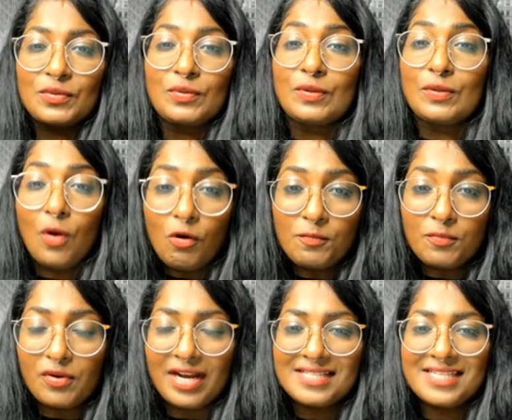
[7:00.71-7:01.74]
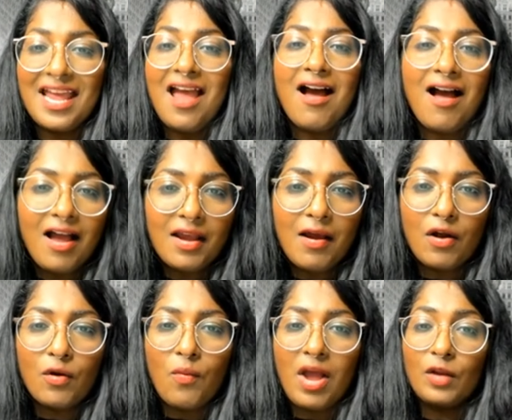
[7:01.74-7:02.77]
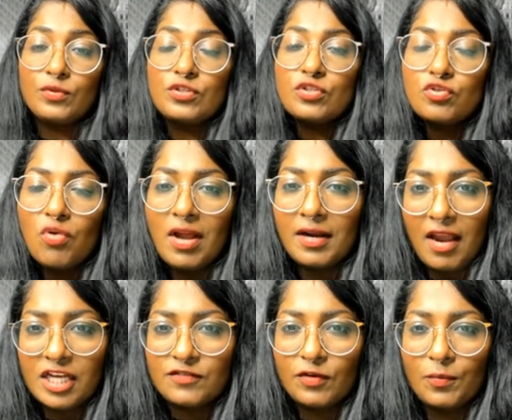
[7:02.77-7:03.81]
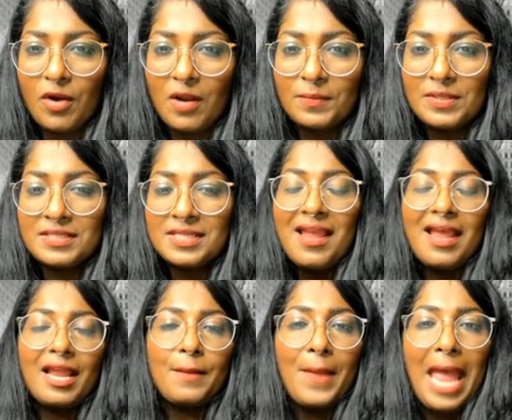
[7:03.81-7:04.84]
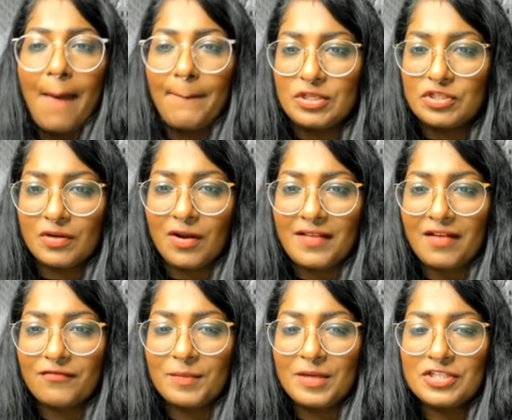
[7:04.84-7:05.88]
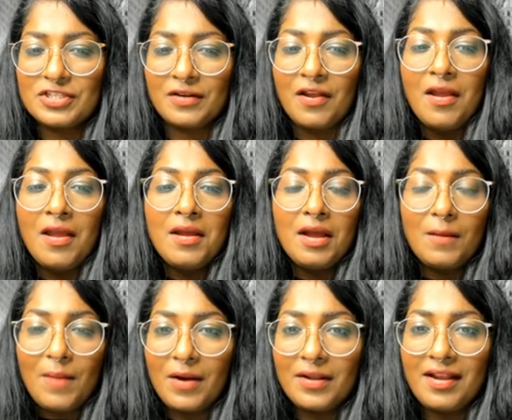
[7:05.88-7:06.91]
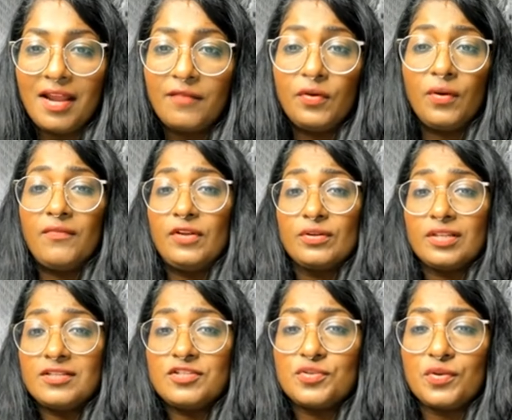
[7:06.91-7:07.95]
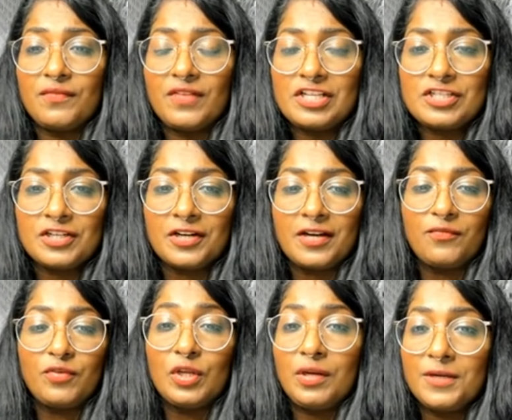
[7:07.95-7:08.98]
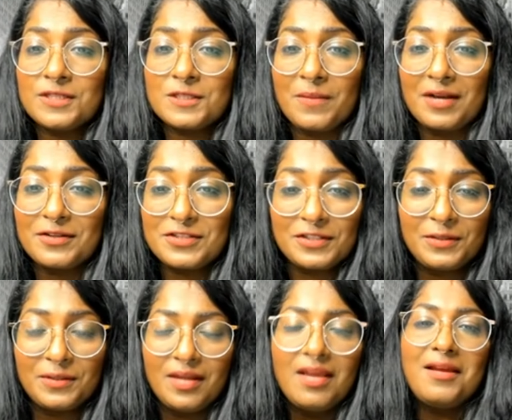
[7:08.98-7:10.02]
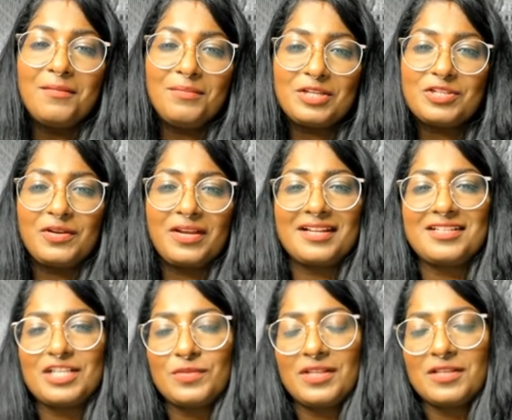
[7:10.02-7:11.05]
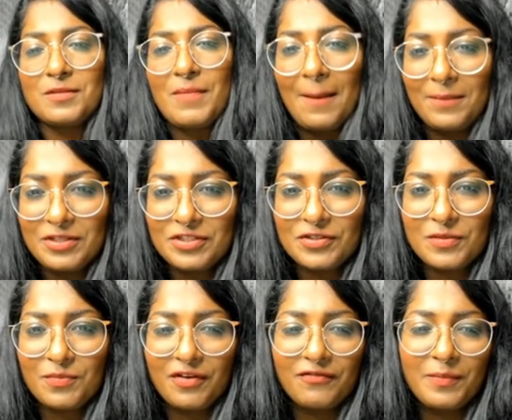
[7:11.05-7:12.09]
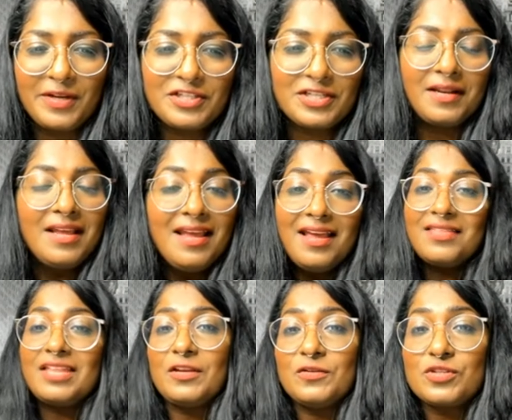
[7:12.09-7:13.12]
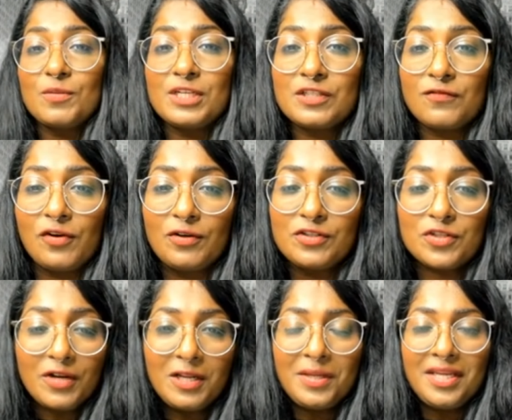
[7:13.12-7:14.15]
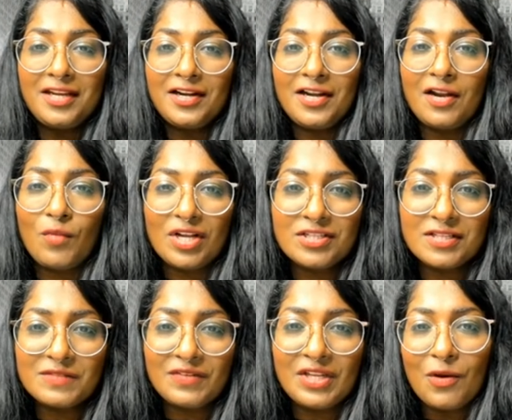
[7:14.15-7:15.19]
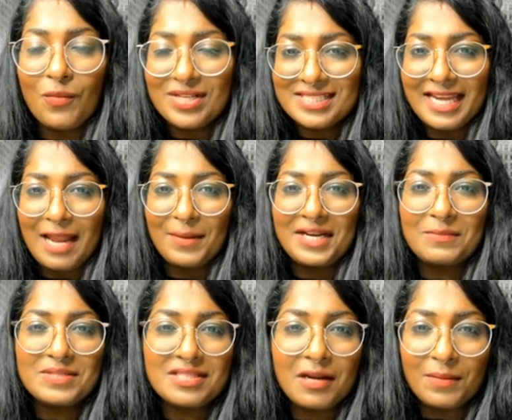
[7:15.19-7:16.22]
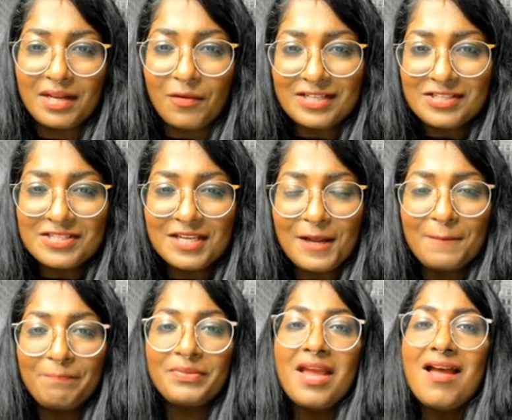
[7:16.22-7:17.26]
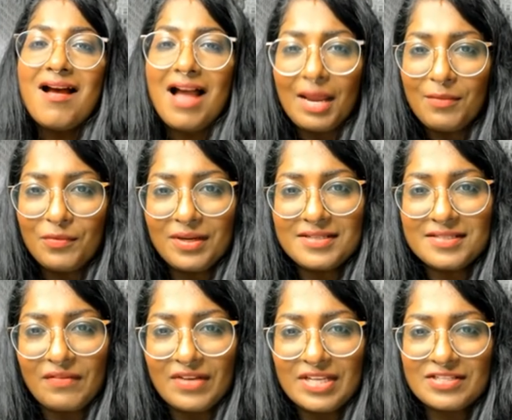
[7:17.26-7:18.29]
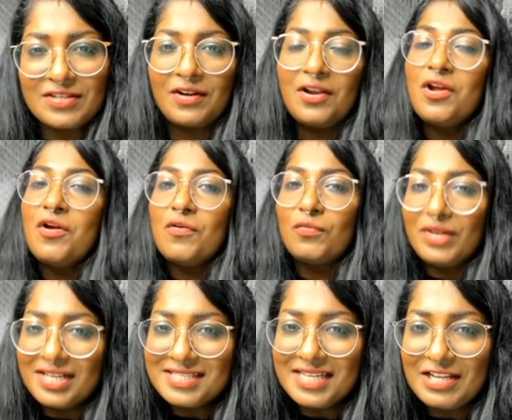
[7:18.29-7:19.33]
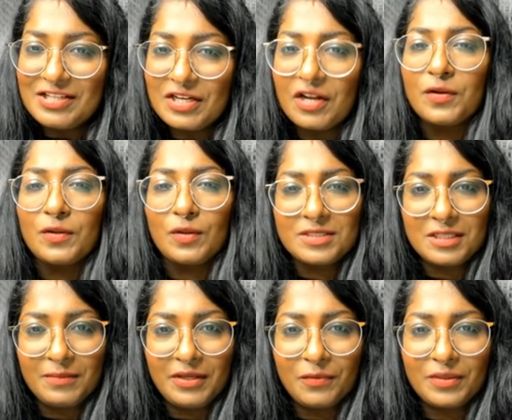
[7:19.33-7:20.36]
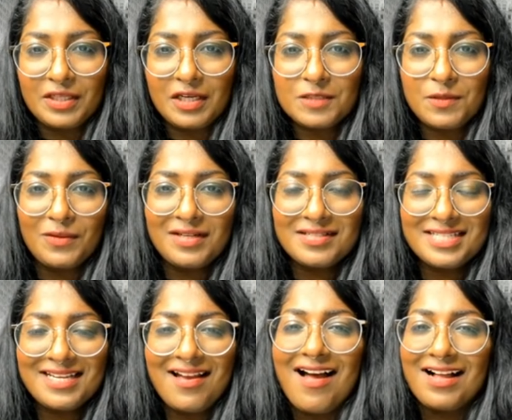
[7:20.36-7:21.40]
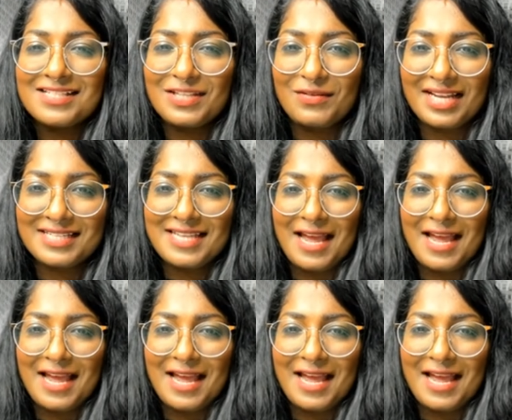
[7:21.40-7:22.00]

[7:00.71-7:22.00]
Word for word: to low-priced, high ROI with strong cash flow properties, and I'm happy to share all that information about it. And if you're ever looking to joint venture, and if you're curious about it too, make sure you get in touch with us. I'm happy to share some more information. Thank you so much for joining me here, watching this video. Once again, my name is Tharmila Rajasingam. I'm a real estate investor, real estate agent, and a global team leader with EXP Realty. I'll see you next